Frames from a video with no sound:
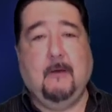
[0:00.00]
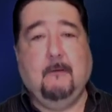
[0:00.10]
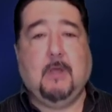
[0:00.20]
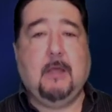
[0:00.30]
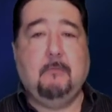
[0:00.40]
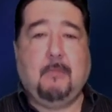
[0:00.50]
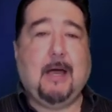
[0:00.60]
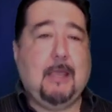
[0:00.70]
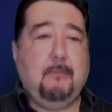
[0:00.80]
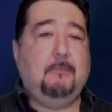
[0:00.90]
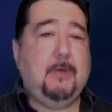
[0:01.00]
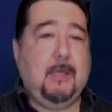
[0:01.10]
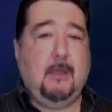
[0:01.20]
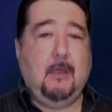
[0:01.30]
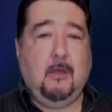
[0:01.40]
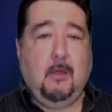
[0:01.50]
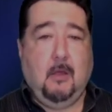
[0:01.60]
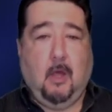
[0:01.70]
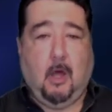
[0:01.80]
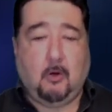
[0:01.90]
it might be
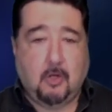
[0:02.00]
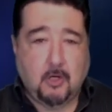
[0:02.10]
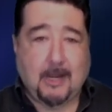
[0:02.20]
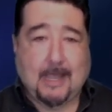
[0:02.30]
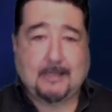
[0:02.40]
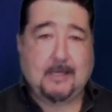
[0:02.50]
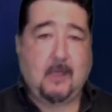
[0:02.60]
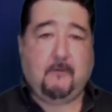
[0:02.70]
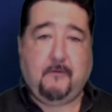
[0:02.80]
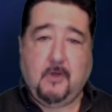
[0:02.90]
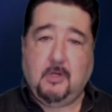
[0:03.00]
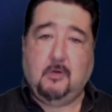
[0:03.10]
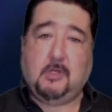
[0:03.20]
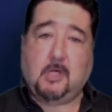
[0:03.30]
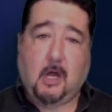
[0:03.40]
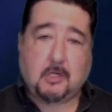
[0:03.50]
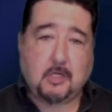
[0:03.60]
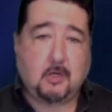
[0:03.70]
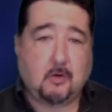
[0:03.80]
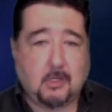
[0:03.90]
a good idea for you to talk to
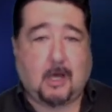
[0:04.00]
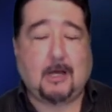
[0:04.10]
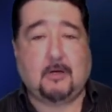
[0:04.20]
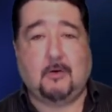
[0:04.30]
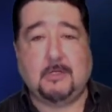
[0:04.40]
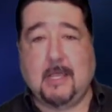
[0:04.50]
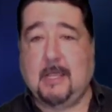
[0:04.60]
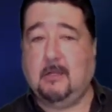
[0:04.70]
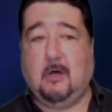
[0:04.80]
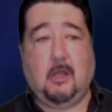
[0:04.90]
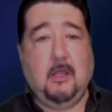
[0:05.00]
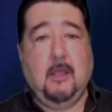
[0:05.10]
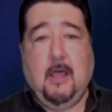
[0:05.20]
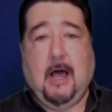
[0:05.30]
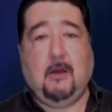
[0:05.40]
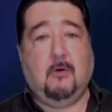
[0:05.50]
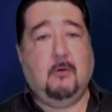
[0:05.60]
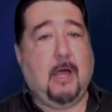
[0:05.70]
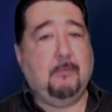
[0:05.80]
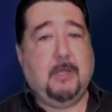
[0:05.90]
your doctor and say, hey, look, I don't,
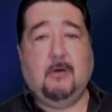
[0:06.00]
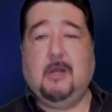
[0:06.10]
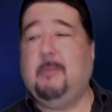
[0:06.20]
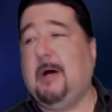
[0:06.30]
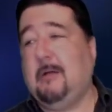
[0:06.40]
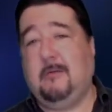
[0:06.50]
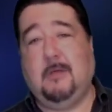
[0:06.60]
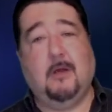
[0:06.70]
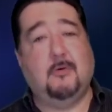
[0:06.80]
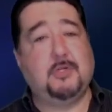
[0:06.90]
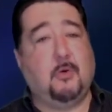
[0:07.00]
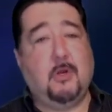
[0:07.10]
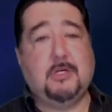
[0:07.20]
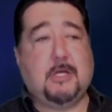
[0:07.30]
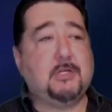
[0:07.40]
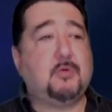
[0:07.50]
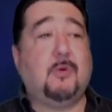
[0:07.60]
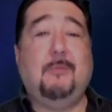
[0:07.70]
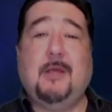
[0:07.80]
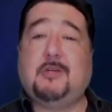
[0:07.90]
I'm hearing about, you know, shortages. I just want
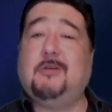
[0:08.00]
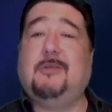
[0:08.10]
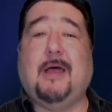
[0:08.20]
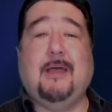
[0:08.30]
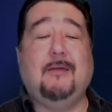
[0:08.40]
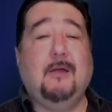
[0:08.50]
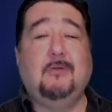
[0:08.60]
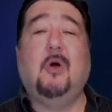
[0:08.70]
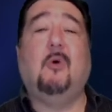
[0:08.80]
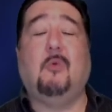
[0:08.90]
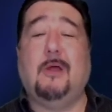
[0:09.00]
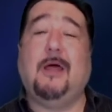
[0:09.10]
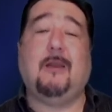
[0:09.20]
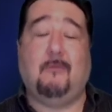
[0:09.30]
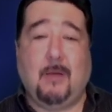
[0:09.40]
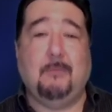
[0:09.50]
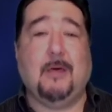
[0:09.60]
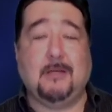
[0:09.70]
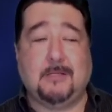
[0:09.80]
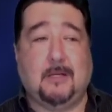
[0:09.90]
to make sure that I don't run out of my
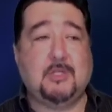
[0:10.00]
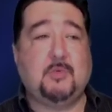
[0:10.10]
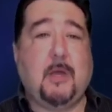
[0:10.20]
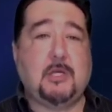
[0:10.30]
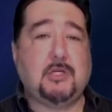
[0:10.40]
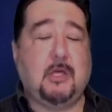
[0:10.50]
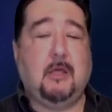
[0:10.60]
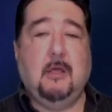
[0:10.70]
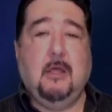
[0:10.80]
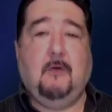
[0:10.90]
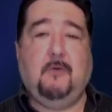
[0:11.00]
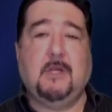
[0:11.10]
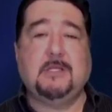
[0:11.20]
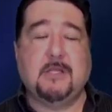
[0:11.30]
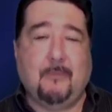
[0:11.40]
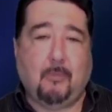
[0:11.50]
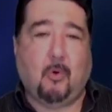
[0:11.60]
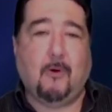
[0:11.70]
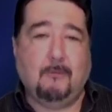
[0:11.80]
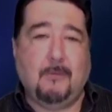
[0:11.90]
medicine, especially if it is an
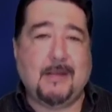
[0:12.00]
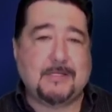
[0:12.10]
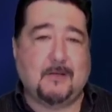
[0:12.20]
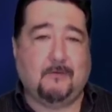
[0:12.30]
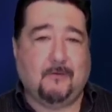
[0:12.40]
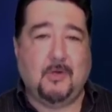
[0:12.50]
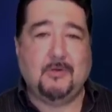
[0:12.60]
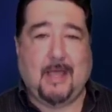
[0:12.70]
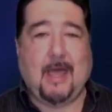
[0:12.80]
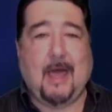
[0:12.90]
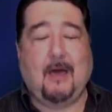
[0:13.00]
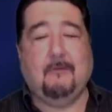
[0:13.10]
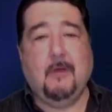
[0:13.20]
important medicine for you to have.